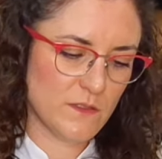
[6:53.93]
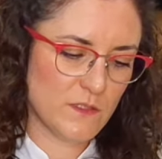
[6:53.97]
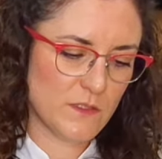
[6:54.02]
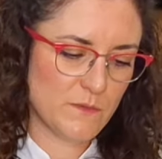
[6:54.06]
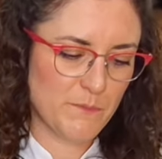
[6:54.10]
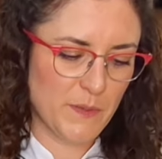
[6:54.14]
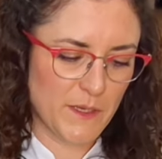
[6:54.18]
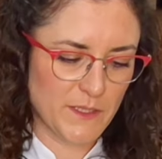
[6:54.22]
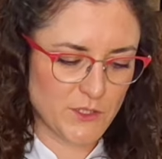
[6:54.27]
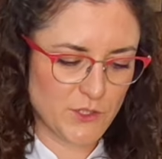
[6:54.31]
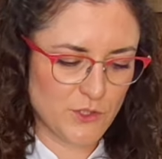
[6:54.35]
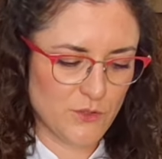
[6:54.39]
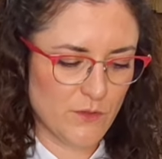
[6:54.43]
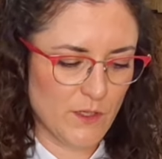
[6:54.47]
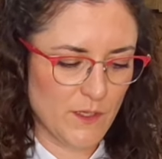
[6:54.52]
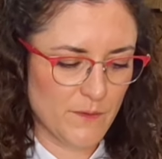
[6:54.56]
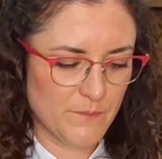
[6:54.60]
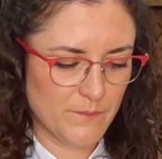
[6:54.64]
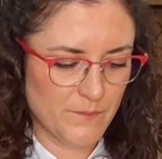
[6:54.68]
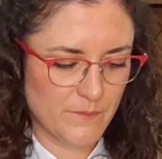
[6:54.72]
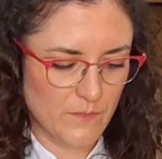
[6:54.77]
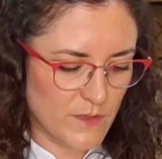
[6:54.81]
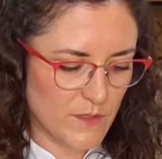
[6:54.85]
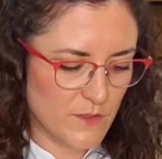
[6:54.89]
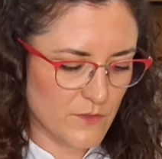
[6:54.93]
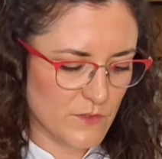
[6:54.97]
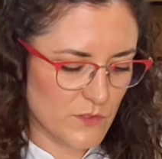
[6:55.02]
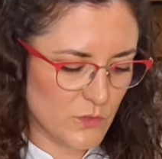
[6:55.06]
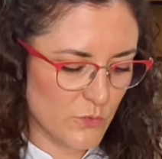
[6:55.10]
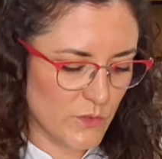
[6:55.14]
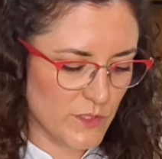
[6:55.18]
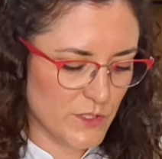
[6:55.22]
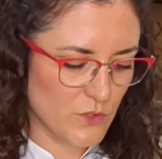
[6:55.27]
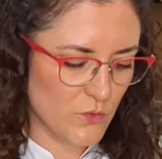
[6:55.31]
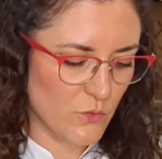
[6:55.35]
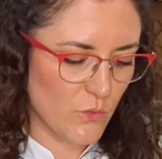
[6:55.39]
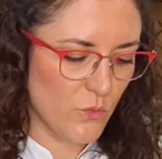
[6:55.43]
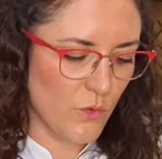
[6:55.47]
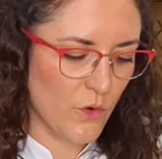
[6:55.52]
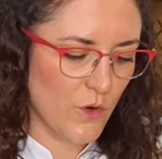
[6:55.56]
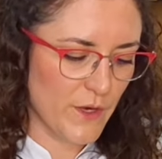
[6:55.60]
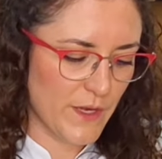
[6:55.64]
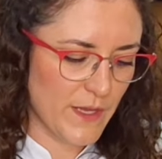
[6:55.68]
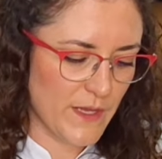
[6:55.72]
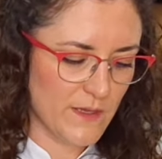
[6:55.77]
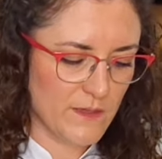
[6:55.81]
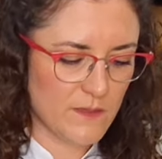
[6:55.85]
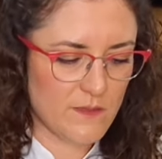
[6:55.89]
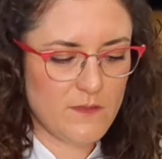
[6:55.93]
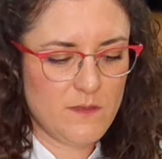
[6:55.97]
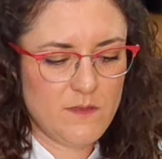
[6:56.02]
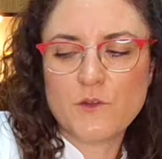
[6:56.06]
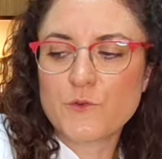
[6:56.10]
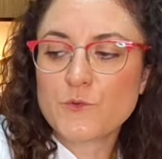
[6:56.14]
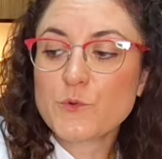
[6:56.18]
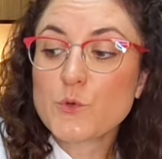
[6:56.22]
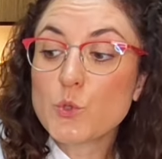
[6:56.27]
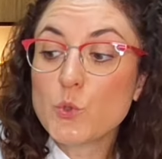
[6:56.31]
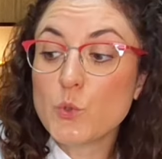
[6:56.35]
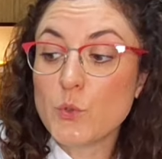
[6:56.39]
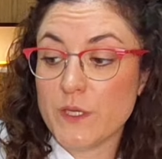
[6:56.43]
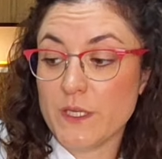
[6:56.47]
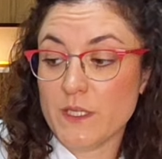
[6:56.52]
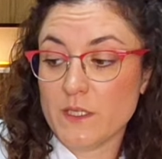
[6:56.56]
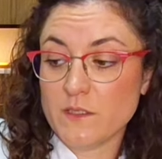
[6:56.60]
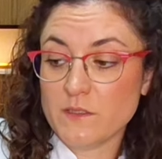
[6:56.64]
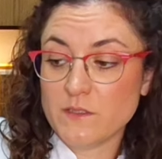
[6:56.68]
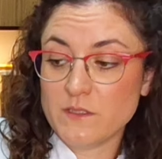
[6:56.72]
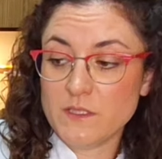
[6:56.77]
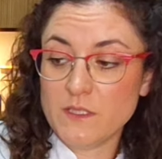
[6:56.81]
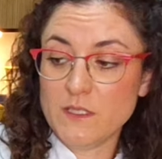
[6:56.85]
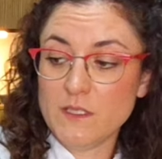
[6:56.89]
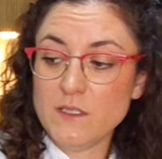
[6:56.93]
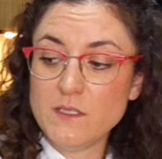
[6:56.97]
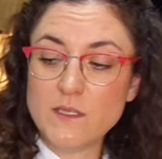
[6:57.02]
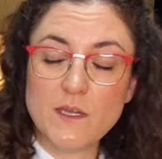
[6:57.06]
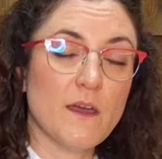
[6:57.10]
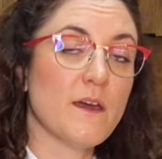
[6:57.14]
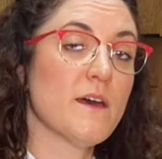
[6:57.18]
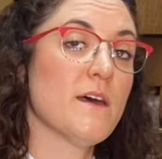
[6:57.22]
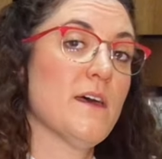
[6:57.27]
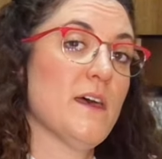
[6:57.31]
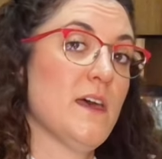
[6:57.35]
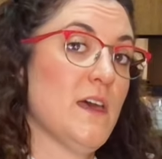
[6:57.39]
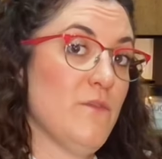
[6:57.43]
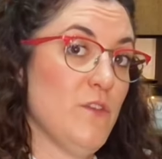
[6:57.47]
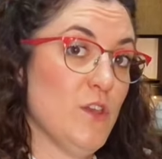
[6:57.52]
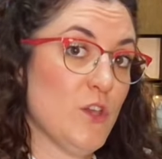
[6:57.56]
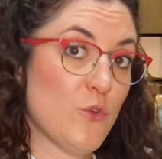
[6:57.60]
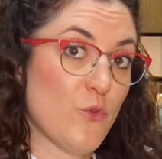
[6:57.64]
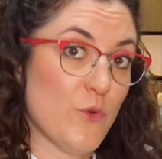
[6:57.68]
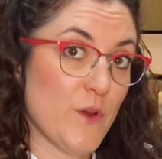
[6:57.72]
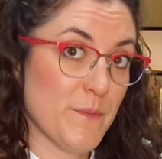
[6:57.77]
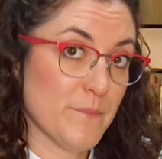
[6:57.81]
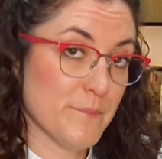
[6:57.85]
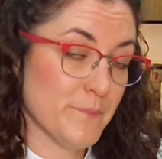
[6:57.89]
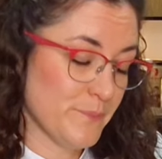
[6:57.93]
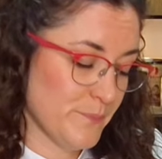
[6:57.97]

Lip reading: spatula because we don't want to ruin the heavy cream.